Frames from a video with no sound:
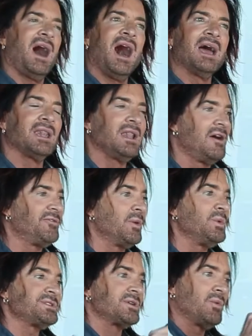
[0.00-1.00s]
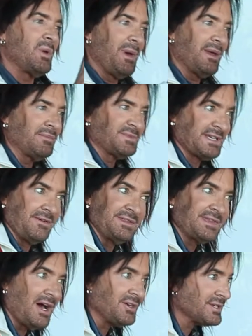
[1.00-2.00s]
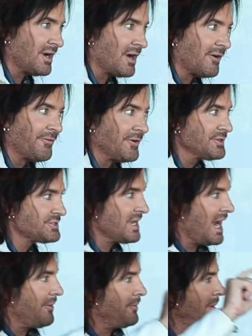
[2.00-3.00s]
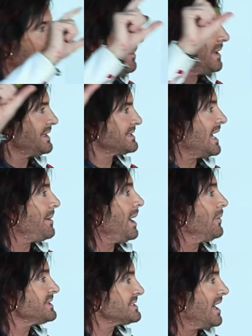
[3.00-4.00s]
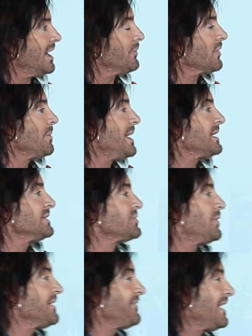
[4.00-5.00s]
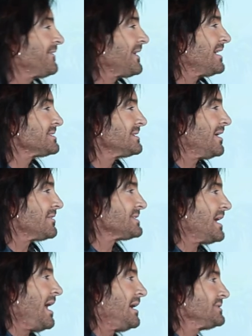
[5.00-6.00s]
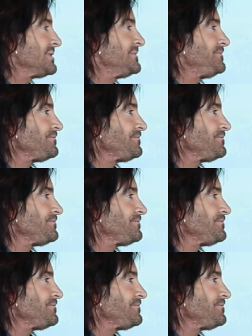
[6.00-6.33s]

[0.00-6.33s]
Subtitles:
I loved it. We made $7,000 on our first job. By the time I was done, we were making $25,000 a house.